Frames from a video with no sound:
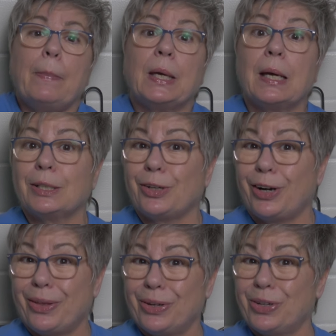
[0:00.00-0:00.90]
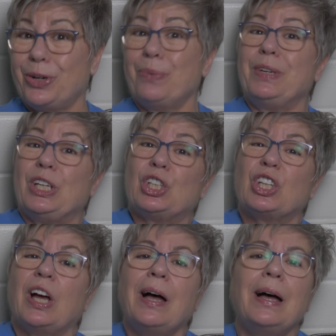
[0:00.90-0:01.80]
because our other girl,
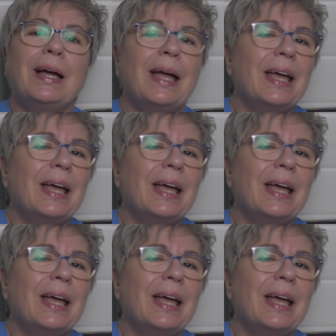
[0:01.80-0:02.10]
Misha,